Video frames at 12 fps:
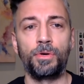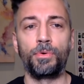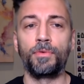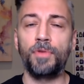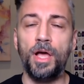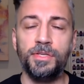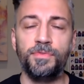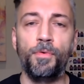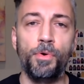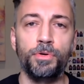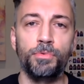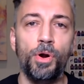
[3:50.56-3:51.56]
who have lost
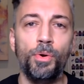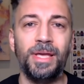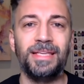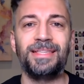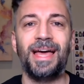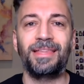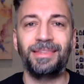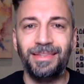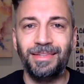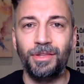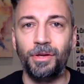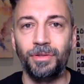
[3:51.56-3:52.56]
4 in a row, is that
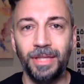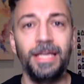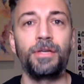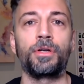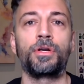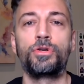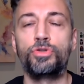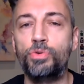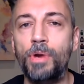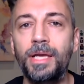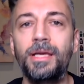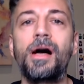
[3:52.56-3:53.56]
their leader,
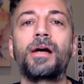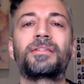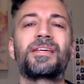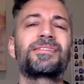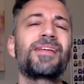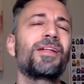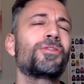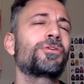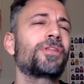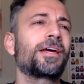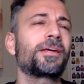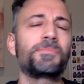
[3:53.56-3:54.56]
Trae Young, does not
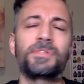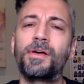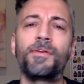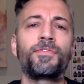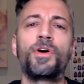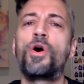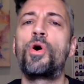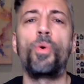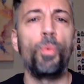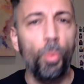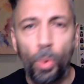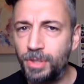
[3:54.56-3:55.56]
look like himself
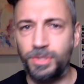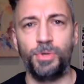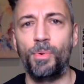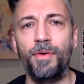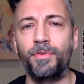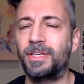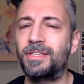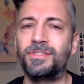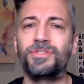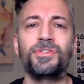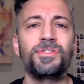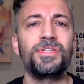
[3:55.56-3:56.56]
whatsoever. He
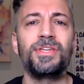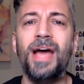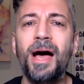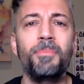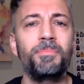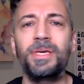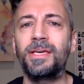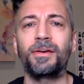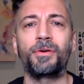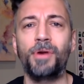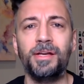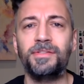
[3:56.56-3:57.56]
is just not being
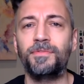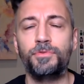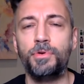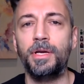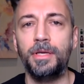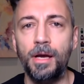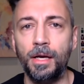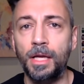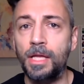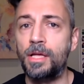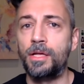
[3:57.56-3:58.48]
aggressive, Trae Young.